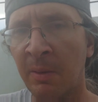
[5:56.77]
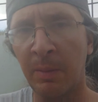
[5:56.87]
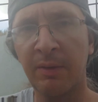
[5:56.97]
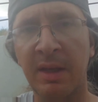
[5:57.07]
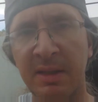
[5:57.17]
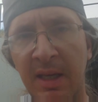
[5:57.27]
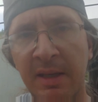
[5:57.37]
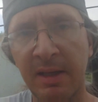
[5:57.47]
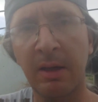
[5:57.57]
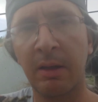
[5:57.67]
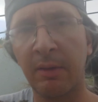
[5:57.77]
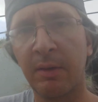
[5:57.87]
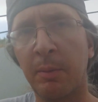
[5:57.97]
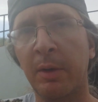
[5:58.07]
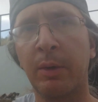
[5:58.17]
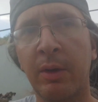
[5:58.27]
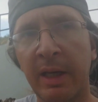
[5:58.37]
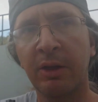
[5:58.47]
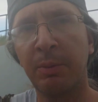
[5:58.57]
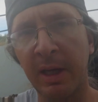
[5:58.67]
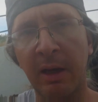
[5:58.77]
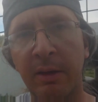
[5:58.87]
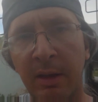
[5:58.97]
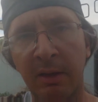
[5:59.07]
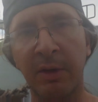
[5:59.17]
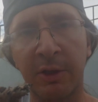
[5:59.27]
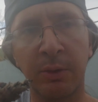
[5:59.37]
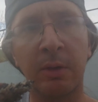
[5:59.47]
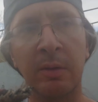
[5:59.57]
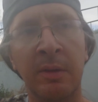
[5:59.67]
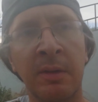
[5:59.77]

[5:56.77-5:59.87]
but everything stands out enough to the point where you can actually pick out the individual